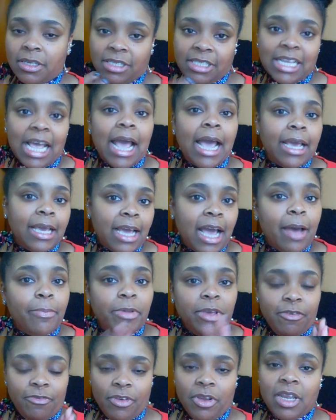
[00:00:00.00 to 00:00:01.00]
signed
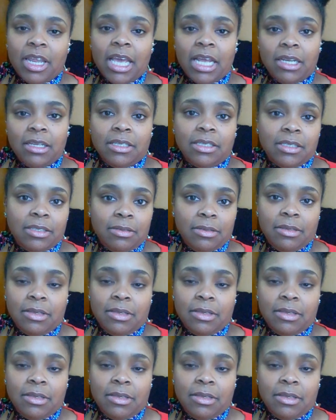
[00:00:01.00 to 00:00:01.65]
copy of your latest